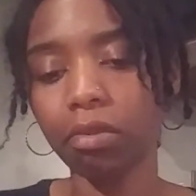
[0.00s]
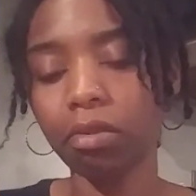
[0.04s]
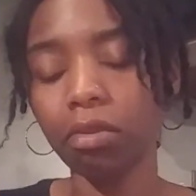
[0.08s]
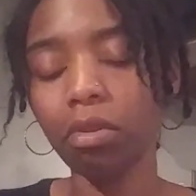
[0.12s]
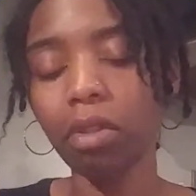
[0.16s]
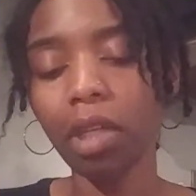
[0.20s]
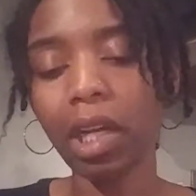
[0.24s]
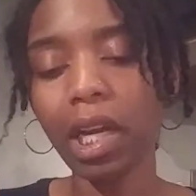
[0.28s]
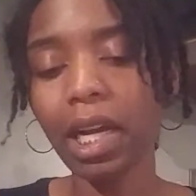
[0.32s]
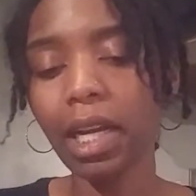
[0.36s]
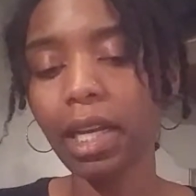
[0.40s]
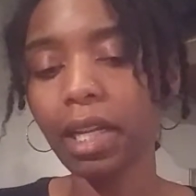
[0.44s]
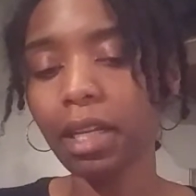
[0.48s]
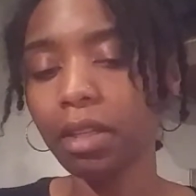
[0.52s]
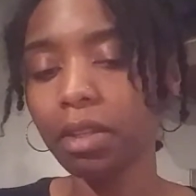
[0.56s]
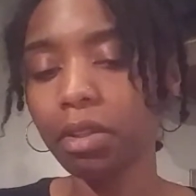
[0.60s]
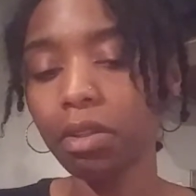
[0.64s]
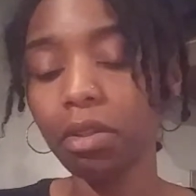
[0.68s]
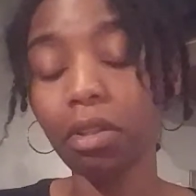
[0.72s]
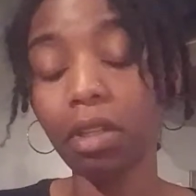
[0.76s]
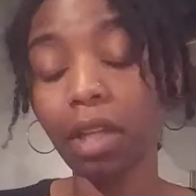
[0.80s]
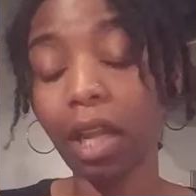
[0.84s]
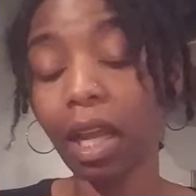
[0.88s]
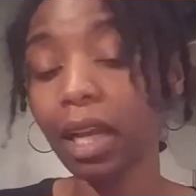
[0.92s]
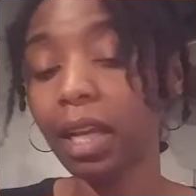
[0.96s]
you got,
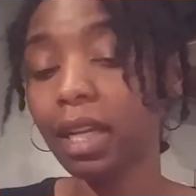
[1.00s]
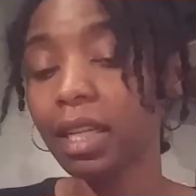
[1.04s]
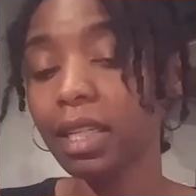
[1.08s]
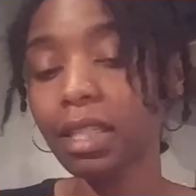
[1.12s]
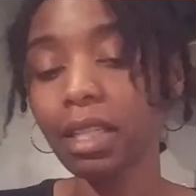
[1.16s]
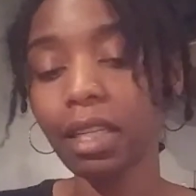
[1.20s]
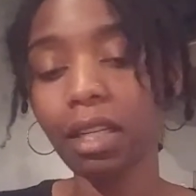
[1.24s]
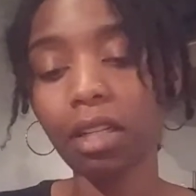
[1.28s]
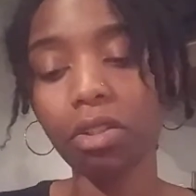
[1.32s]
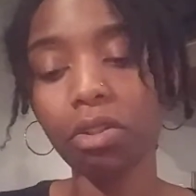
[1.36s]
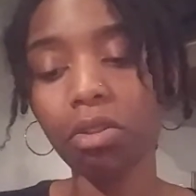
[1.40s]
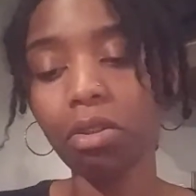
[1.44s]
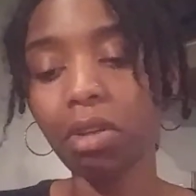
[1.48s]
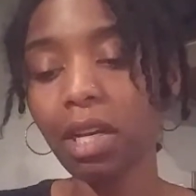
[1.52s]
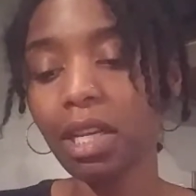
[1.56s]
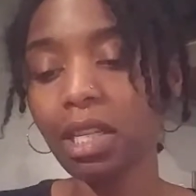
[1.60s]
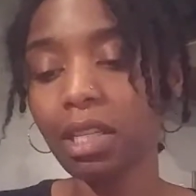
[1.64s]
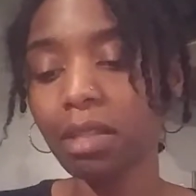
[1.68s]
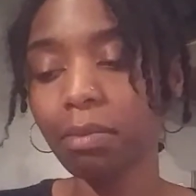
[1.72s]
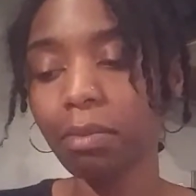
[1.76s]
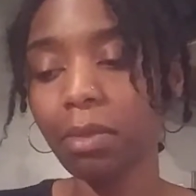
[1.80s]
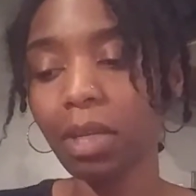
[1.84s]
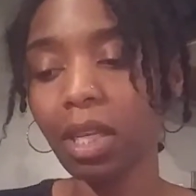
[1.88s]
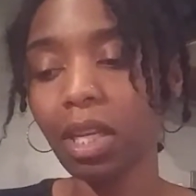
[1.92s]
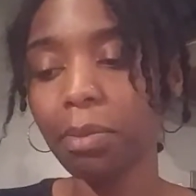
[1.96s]
like I said, you got
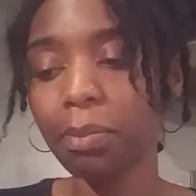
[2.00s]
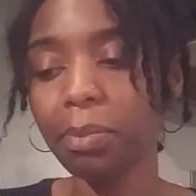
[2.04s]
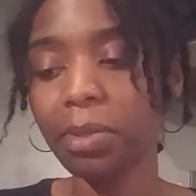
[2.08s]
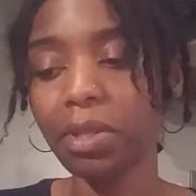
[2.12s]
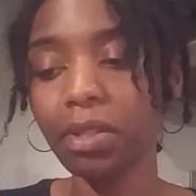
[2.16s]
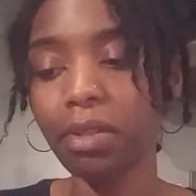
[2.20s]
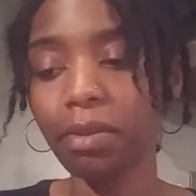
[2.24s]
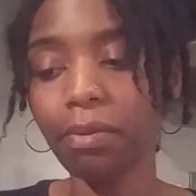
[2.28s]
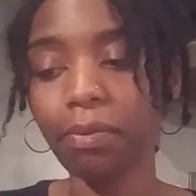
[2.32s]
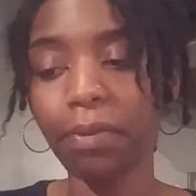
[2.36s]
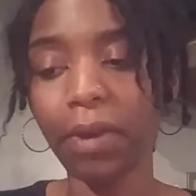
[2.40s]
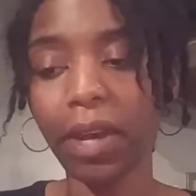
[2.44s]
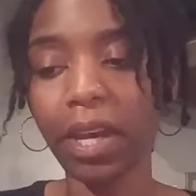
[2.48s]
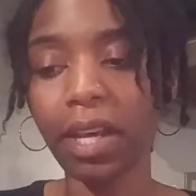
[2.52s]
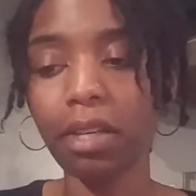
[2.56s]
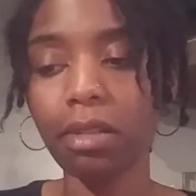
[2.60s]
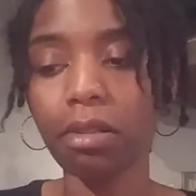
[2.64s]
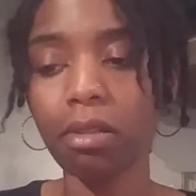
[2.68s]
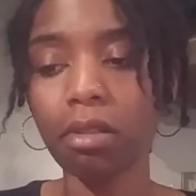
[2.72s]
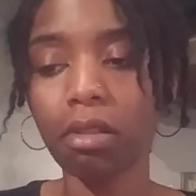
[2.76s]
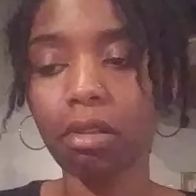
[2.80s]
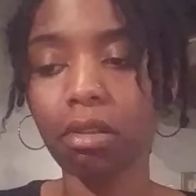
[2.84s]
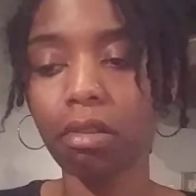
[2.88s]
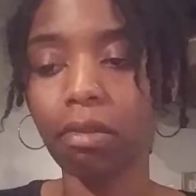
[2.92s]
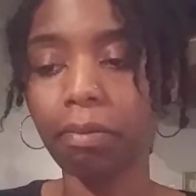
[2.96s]
some demons to
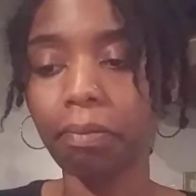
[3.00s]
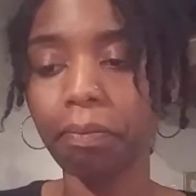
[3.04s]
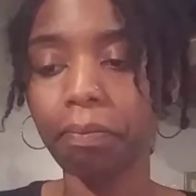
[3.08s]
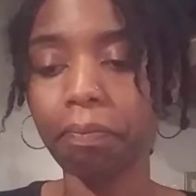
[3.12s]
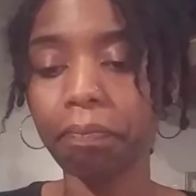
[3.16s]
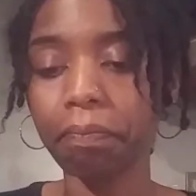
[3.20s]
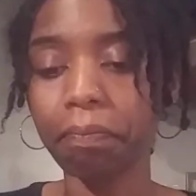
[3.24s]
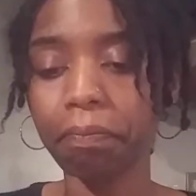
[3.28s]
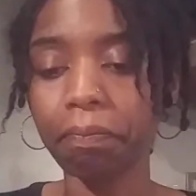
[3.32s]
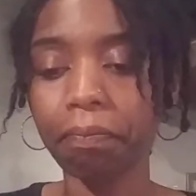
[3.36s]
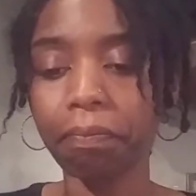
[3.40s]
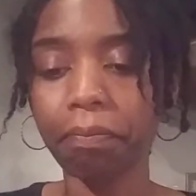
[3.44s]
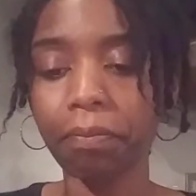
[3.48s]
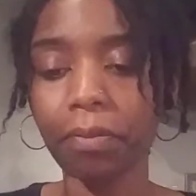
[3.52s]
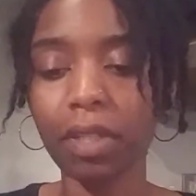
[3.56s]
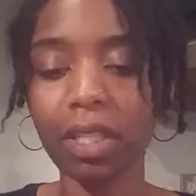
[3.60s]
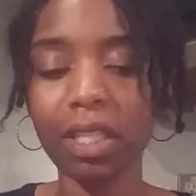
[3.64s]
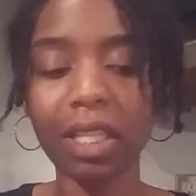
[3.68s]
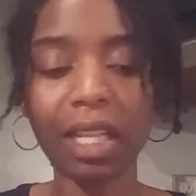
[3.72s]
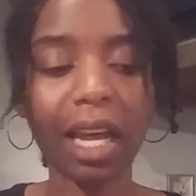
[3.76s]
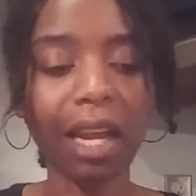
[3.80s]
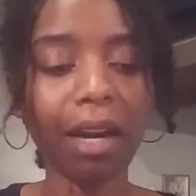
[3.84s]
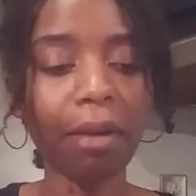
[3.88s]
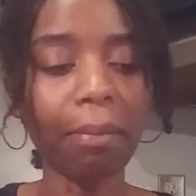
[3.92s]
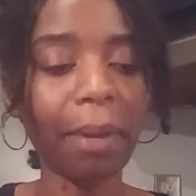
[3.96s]
face.
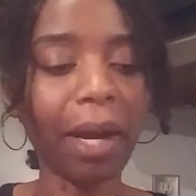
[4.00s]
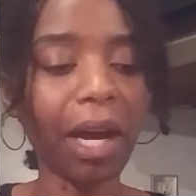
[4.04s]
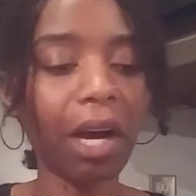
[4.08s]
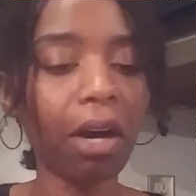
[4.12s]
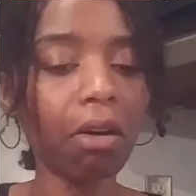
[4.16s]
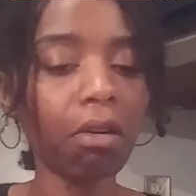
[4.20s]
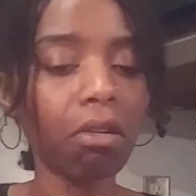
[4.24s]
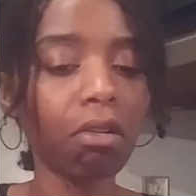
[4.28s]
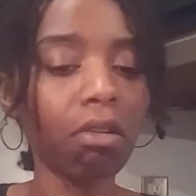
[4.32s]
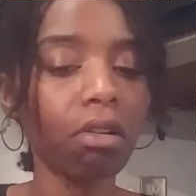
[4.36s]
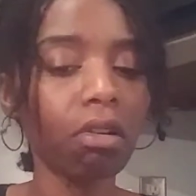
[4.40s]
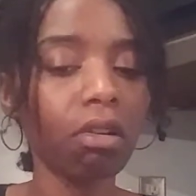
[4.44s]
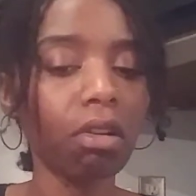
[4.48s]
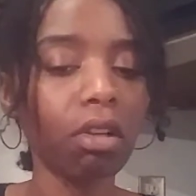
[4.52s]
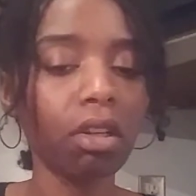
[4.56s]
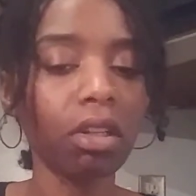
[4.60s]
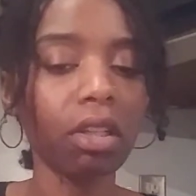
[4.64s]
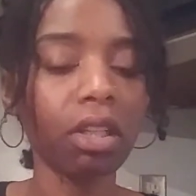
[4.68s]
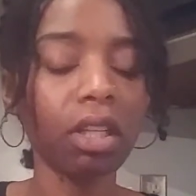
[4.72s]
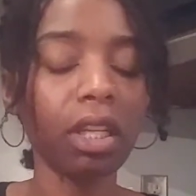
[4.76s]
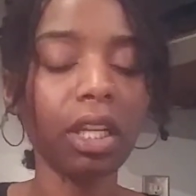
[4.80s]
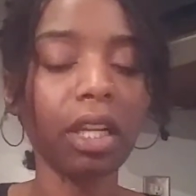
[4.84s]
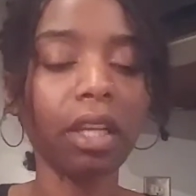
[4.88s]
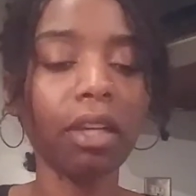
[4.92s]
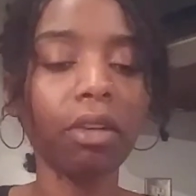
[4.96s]
It's not about
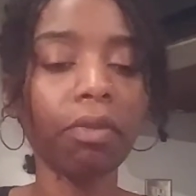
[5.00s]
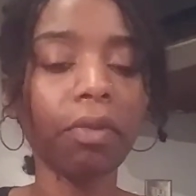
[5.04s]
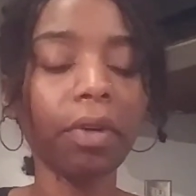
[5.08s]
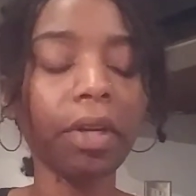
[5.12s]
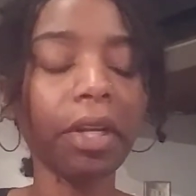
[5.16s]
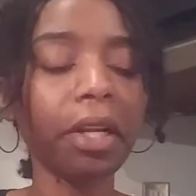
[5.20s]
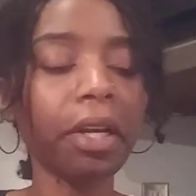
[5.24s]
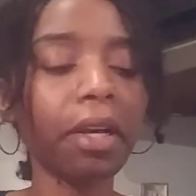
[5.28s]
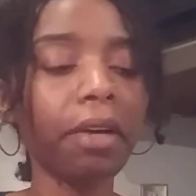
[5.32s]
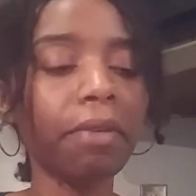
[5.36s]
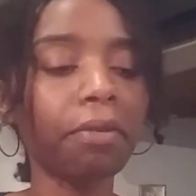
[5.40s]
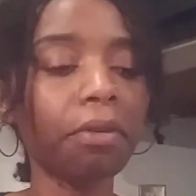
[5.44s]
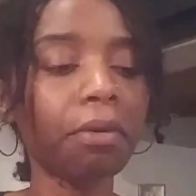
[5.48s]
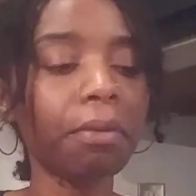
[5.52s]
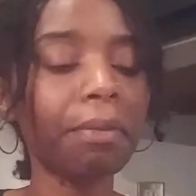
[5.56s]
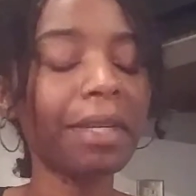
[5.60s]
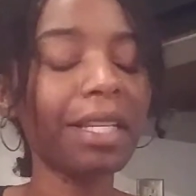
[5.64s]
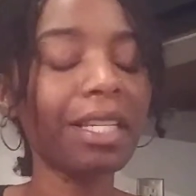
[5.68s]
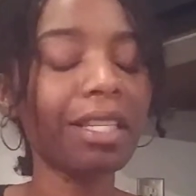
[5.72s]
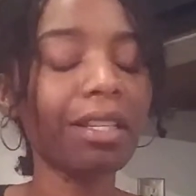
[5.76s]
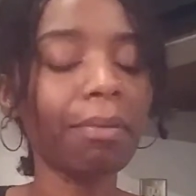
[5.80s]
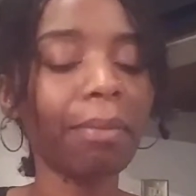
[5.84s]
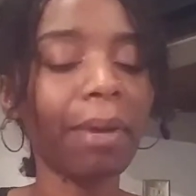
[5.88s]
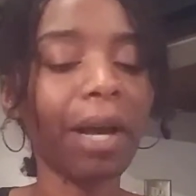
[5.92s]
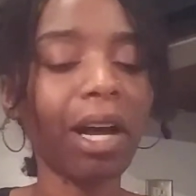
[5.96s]
getting rid of them.
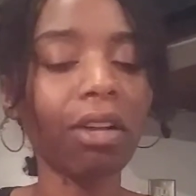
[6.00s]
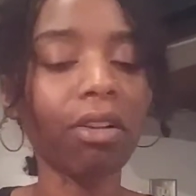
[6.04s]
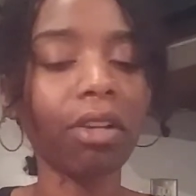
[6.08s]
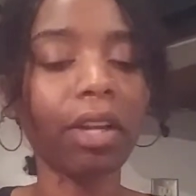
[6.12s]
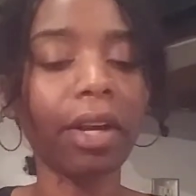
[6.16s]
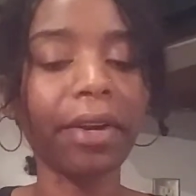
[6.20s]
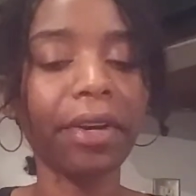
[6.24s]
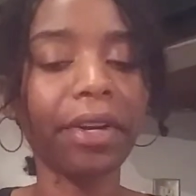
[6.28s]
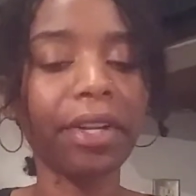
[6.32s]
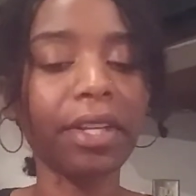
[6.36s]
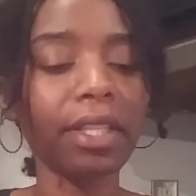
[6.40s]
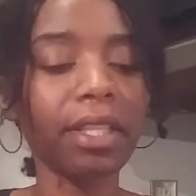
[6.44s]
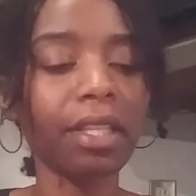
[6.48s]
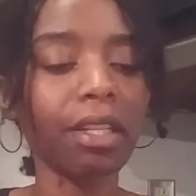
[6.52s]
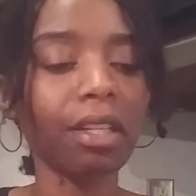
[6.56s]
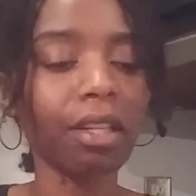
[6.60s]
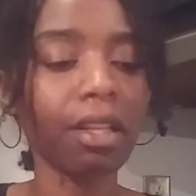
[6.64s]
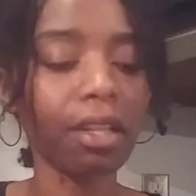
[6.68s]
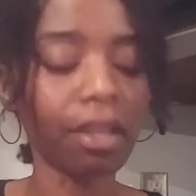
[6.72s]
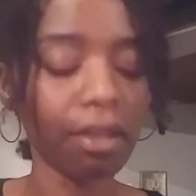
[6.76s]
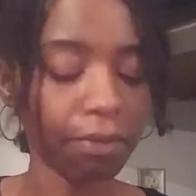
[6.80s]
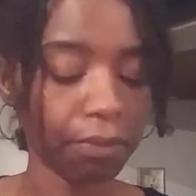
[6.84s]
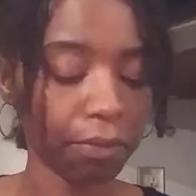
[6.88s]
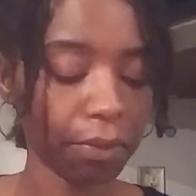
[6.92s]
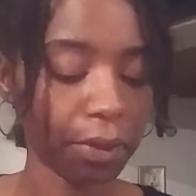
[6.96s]
It's about learning to
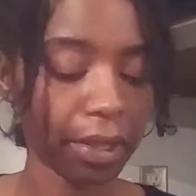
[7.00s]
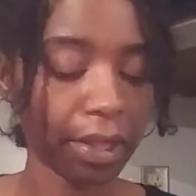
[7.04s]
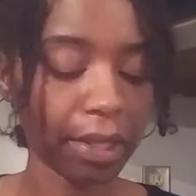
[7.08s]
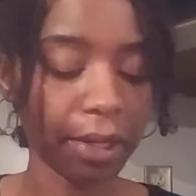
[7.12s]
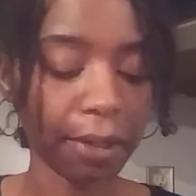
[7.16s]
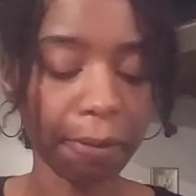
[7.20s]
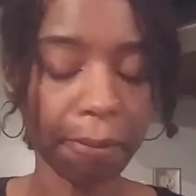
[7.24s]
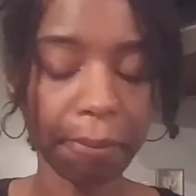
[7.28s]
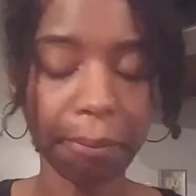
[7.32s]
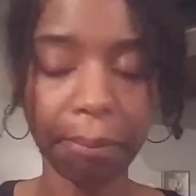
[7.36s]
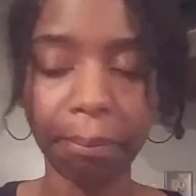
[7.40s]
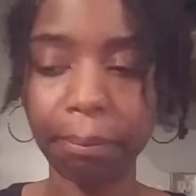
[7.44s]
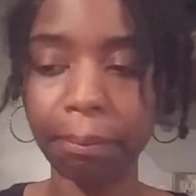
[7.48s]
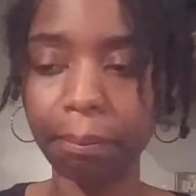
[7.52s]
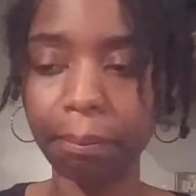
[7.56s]
live with them.